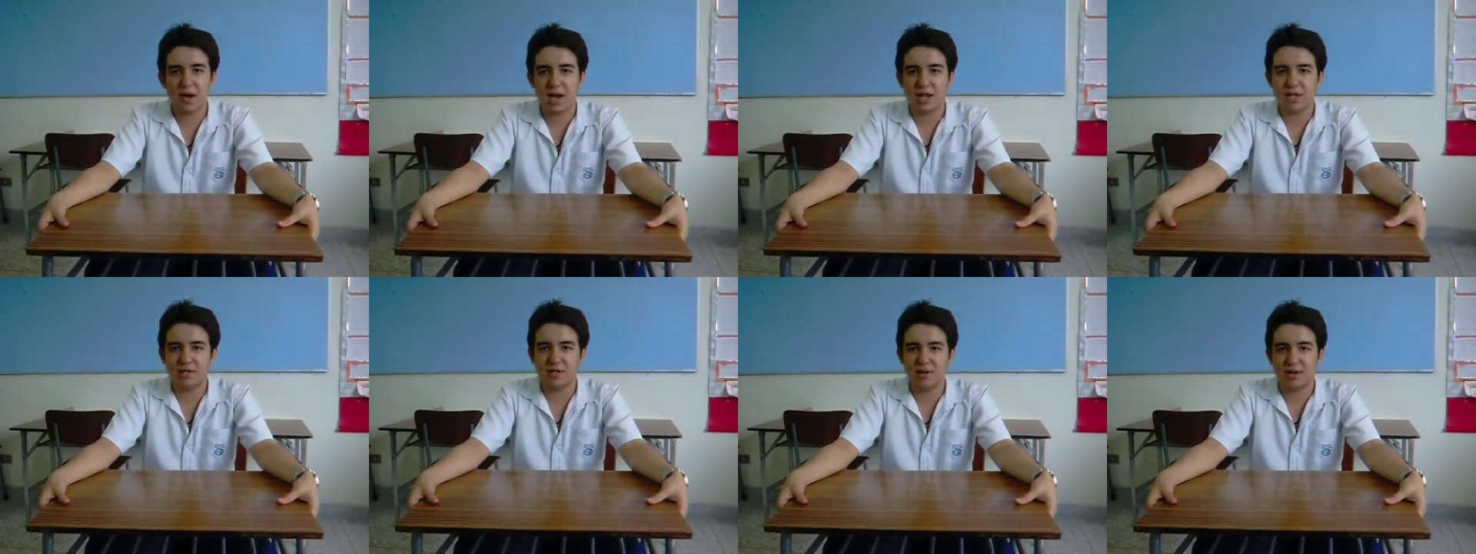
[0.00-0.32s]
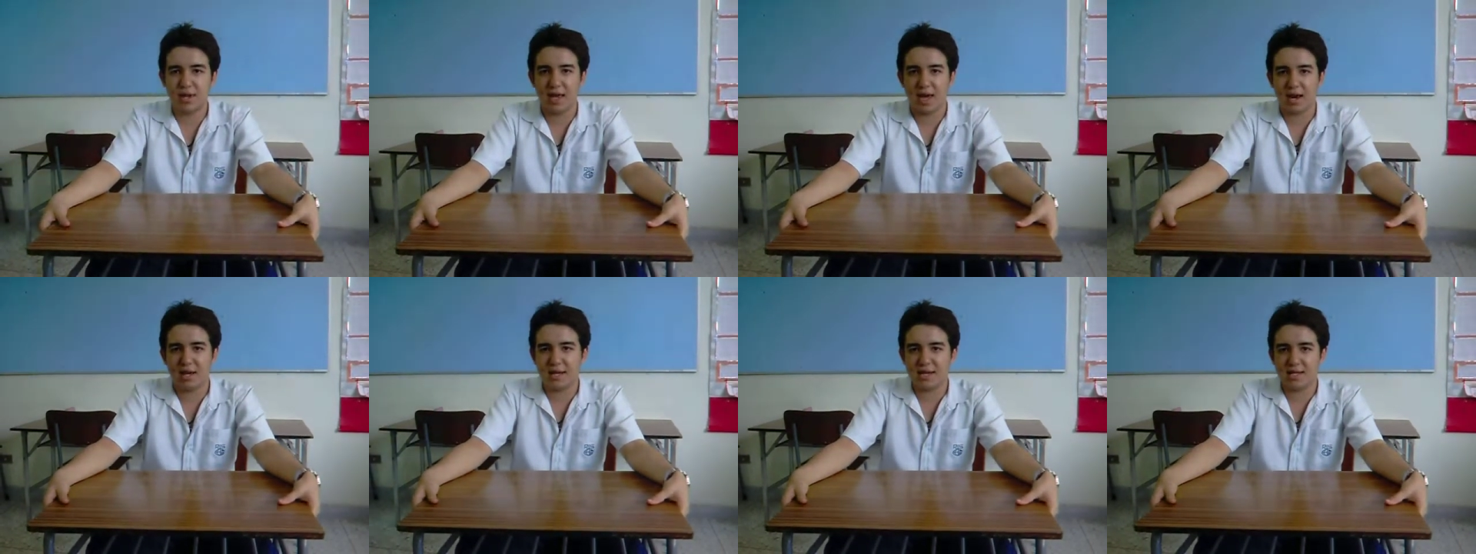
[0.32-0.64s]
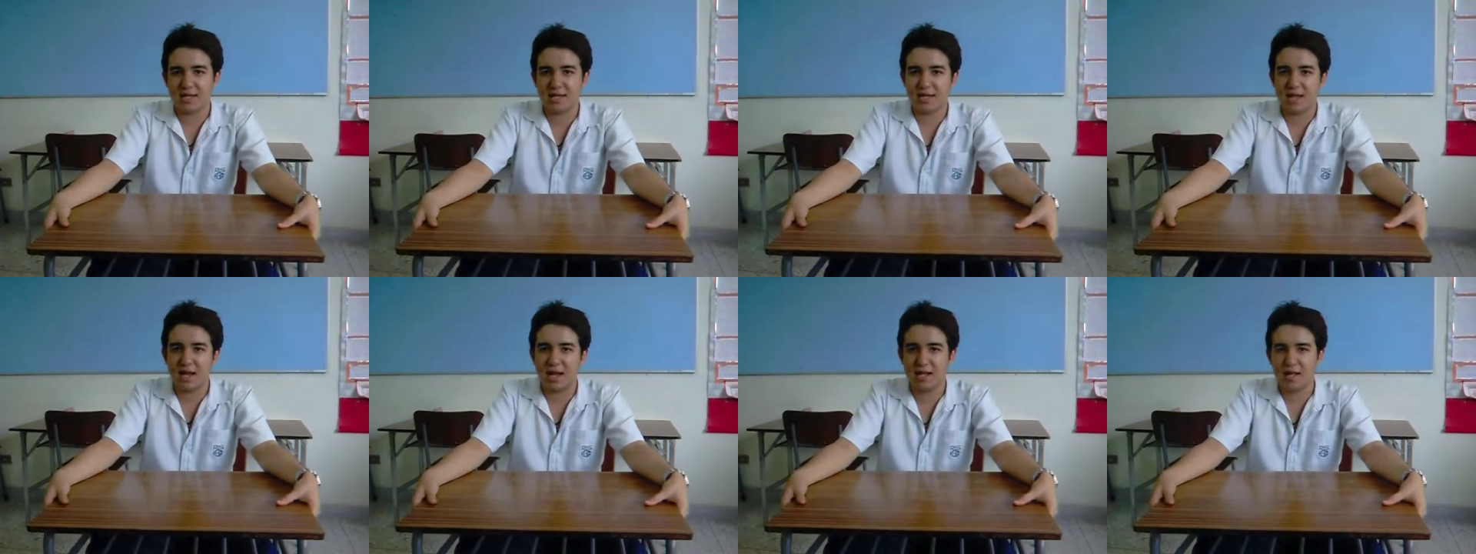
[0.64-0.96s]
and so they
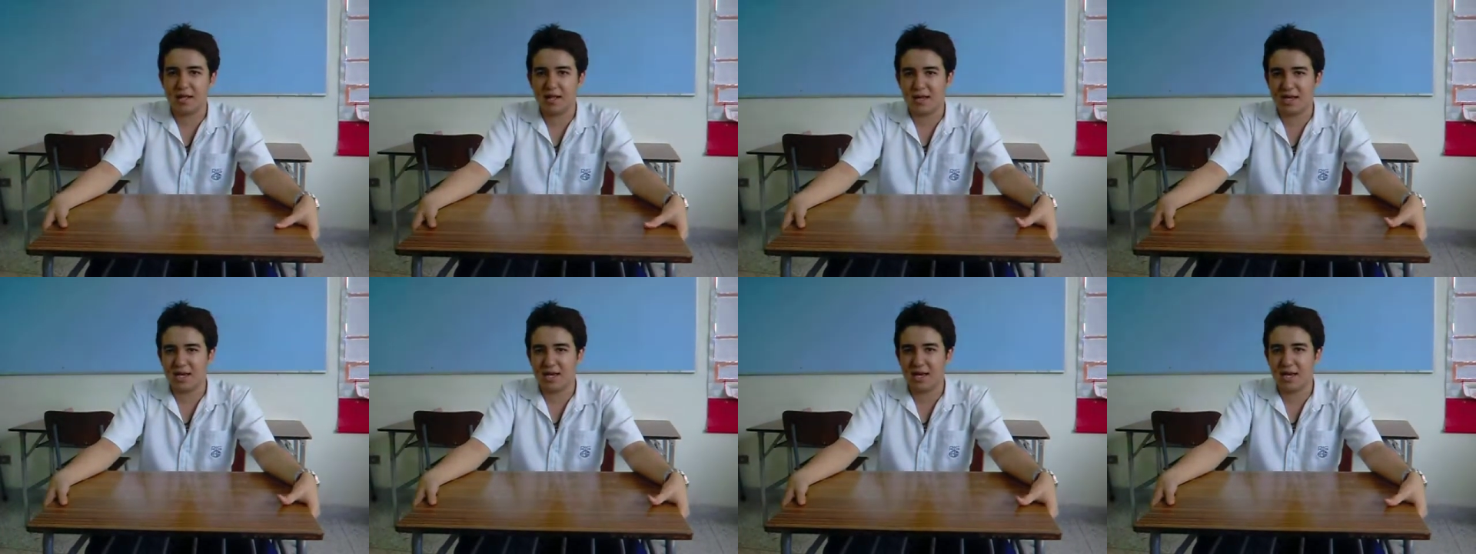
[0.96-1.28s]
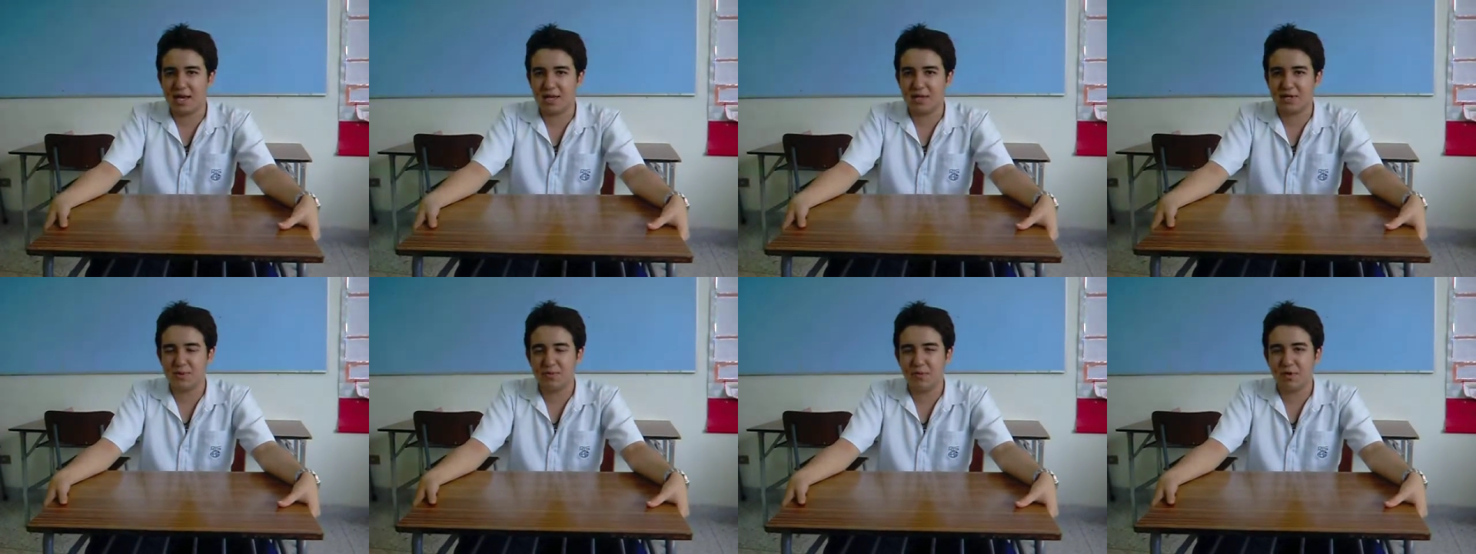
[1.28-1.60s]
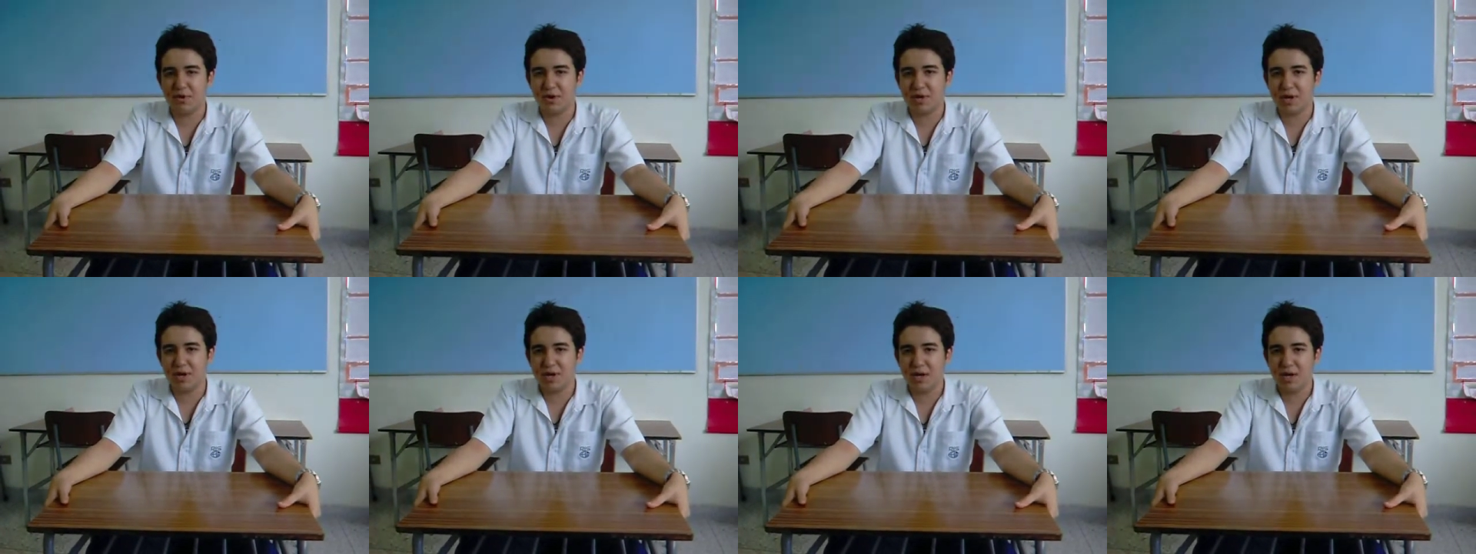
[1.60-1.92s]
understand the kids
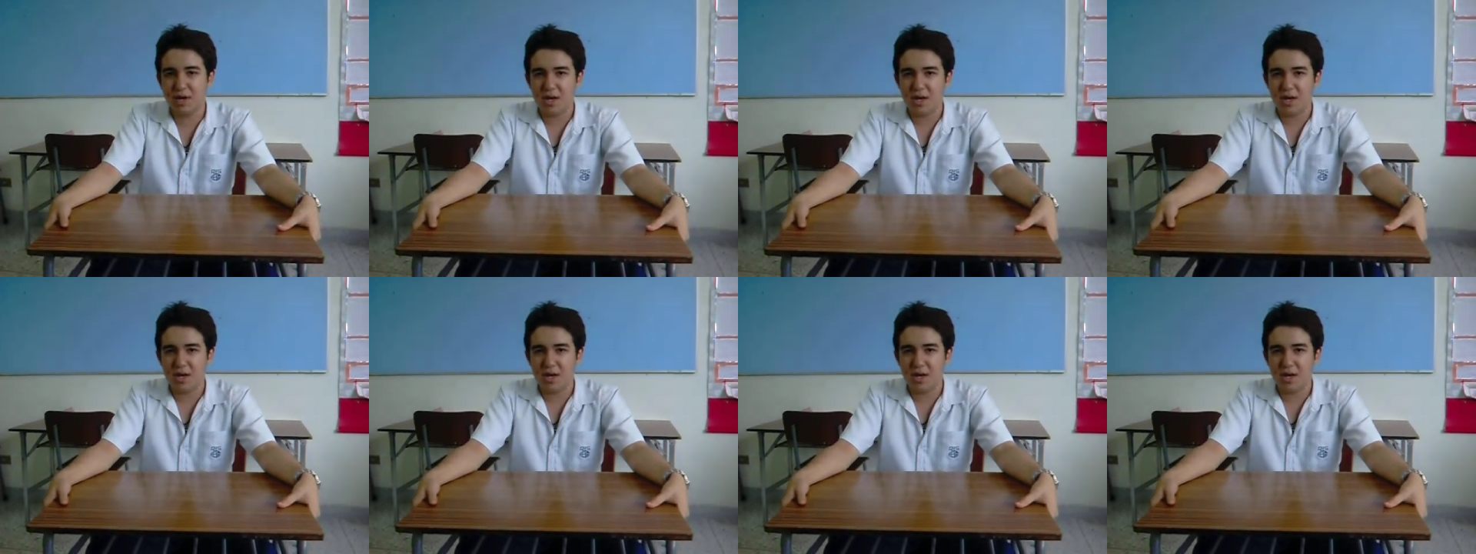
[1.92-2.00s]
more.